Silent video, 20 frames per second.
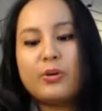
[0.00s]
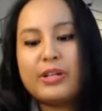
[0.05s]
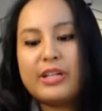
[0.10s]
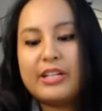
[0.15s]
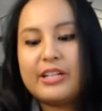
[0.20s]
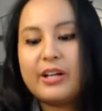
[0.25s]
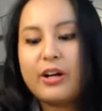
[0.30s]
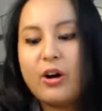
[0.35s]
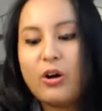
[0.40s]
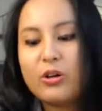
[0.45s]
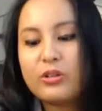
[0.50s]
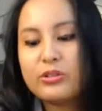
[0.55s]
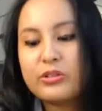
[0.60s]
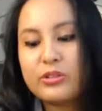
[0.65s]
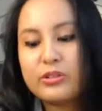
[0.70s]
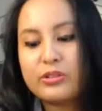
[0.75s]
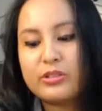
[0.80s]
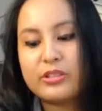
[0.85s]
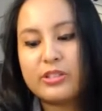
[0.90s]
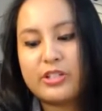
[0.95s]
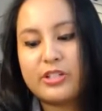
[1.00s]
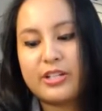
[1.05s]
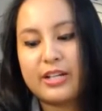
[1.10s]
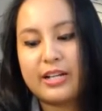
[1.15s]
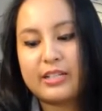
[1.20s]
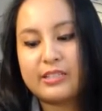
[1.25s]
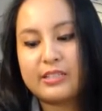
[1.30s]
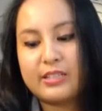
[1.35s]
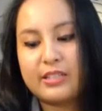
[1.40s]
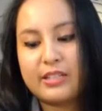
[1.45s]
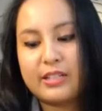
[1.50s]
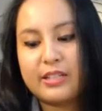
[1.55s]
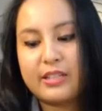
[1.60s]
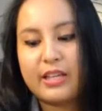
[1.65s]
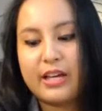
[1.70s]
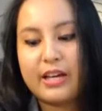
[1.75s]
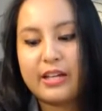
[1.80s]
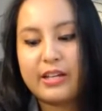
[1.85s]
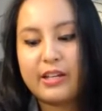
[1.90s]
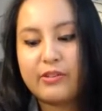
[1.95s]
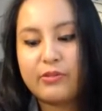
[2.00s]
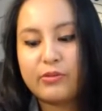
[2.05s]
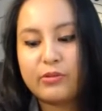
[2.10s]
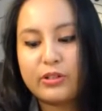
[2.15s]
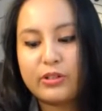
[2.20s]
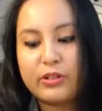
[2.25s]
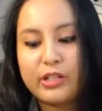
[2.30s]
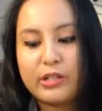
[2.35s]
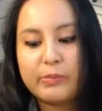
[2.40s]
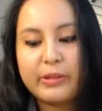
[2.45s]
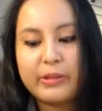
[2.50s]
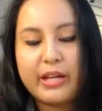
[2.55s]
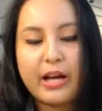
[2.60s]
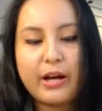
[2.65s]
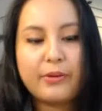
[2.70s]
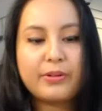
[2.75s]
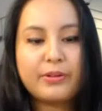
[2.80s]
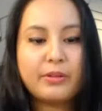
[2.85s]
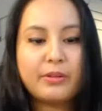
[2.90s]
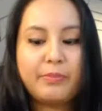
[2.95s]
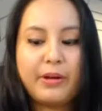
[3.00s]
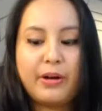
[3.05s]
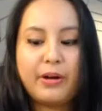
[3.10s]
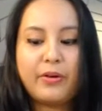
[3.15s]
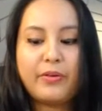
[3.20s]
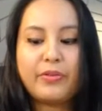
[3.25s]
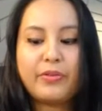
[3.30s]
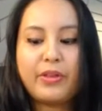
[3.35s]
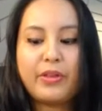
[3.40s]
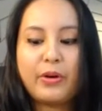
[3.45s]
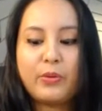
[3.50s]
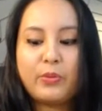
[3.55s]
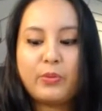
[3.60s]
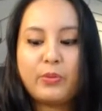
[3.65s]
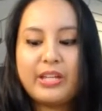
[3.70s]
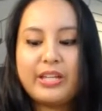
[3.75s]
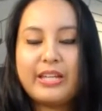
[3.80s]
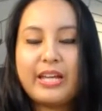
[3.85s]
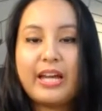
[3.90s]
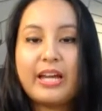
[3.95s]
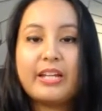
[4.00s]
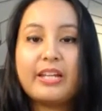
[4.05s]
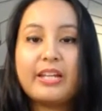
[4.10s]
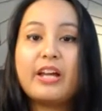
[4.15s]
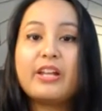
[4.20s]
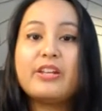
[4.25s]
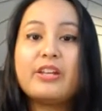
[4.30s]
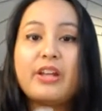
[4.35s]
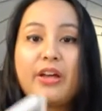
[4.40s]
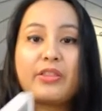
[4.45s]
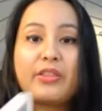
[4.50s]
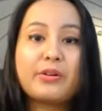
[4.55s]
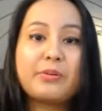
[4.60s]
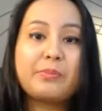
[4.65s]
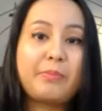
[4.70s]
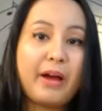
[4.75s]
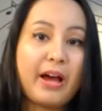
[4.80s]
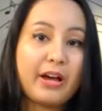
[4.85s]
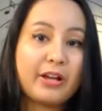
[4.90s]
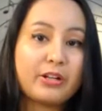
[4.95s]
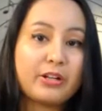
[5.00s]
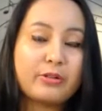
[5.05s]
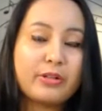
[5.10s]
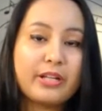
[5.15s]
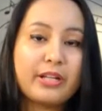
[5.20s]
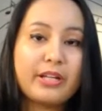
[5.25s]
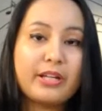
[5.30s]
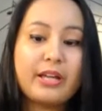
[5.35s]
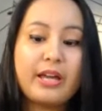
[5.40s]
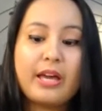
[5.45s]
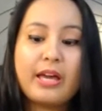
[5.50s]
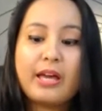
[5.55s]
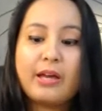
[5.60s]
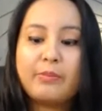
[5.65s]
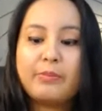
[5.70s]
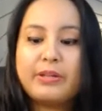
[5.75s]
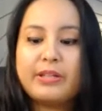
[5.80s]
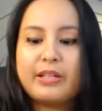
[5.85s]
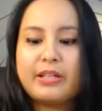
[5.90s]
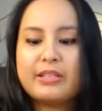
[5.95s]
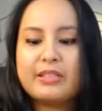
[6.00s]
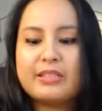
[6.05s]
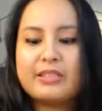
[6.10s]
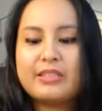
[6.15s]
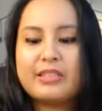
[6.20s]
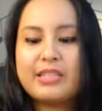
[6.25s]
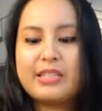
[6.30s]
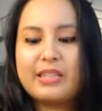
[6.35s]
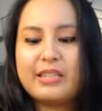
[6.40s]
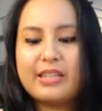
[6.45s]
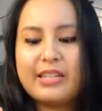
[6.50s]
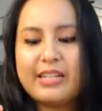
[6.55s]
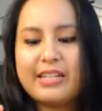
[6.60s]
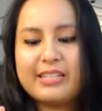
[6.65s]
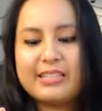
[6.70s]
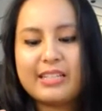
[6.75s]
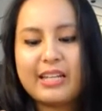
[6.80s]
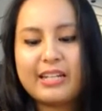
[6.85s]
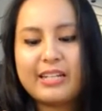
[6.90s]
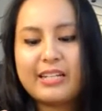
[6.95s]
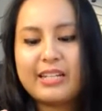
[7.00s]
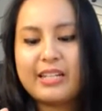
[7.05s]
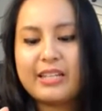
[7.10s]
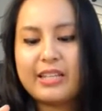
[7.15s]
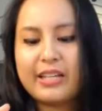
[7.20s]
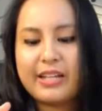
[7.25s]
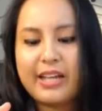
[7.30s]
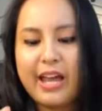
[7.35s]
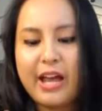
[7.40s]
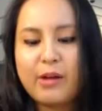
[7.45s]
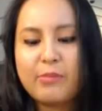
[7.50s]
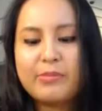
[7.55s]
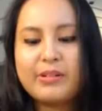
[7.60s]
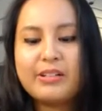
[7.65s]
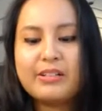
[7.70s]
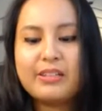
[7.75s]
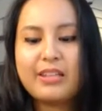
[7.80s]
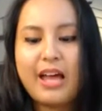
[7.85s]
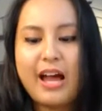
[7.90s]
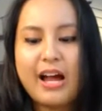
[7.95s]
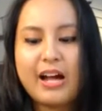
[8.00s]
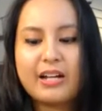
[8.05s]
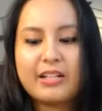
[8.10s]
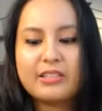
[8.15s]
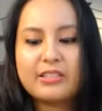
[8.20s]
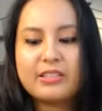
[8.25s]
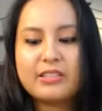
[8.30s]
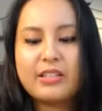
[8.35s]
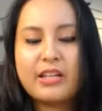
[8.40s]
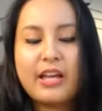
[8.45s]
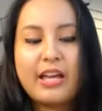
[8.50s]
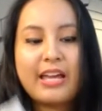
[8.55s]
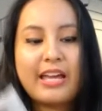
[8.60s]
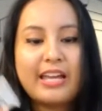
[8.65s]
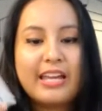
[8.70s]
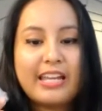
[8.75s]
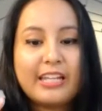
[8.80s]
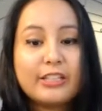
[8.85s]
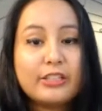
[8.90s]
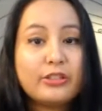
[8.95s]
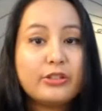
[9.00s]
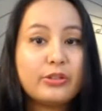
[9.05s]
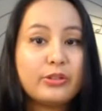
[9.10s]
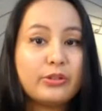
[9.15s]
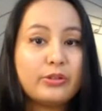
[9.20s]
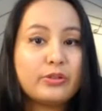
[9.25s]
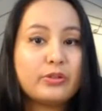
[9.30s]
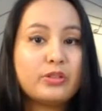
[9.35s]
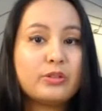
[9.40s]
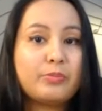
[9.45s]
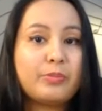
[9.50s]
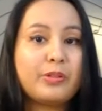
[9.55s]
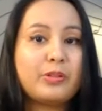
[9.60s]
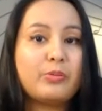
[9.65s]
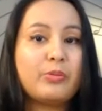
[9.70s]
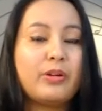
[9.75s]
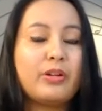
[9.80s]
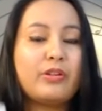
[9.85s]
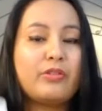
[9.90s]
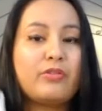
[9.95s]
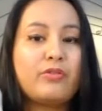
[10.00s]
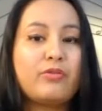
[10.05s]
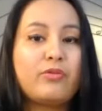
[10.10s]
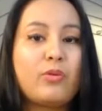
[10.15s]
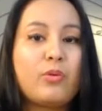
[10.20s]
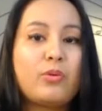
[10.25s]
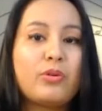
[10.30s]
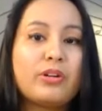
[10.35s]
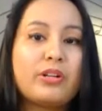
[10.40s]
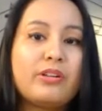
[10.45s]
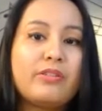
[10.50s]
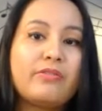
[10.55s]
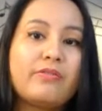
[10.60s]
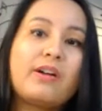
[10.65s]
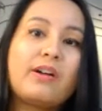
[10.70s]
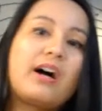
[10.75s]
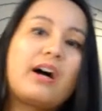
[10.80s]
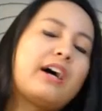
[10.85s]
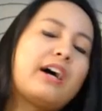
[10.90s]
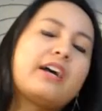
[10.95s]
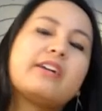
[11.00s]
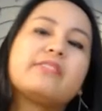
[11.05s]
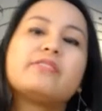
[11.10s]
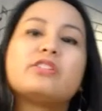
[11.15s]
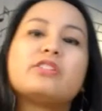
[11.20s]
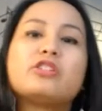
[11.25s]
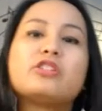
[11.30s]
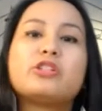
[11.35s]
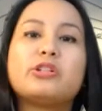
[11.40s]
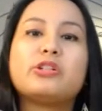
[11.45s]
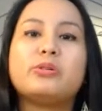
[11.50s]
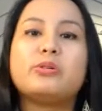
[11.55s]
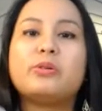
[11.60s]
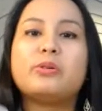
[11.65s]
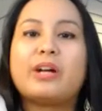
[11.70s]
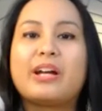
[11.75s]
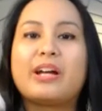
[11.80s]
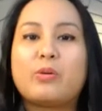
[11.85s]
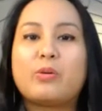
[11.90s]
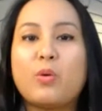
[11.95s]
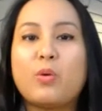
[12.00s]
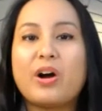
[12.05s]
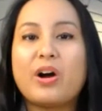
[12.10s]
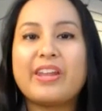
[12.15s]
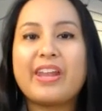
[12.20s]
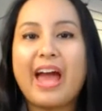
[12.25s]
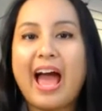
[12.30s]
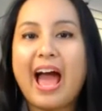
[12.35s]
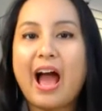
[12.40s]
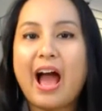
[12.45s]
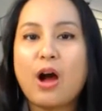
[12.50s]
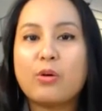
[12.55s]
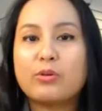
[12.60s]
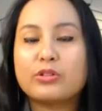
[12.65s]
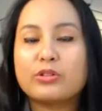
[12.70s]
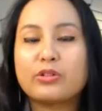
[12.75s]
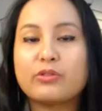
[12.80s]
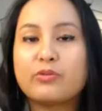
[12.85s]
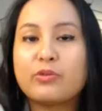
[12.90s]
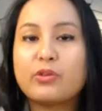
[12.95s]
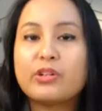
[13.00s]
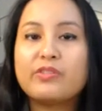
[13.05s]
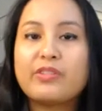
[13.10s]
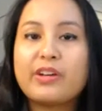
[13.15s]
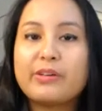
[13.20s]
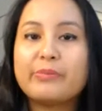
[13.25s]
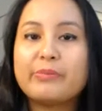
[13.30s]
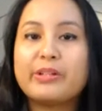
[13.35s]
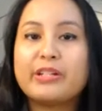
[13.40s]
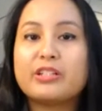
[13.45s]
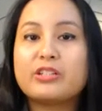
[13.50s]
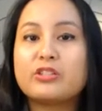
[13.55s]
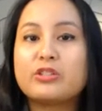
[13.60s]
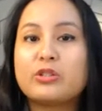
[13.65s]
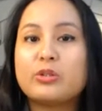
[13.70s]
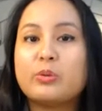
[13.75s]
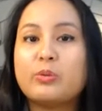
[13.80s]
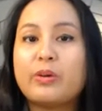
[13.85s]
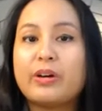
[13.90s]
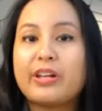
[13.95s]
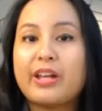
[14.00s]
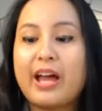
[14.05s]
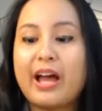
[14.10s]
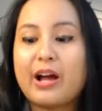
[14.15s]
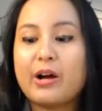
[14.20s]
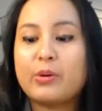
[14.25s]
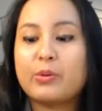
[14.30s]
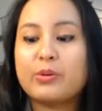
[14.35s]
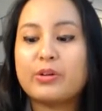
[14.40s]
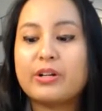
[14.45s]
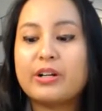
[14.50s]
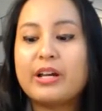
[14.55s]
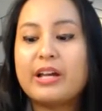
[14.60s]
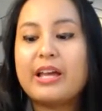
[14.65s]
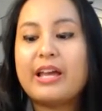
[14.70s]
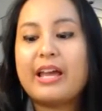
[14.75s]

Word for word: he also suggested that if we're going to be out and about that we get another battery because he said the camera lasts in use between 45 to one hour. So 45 minutes to one hour.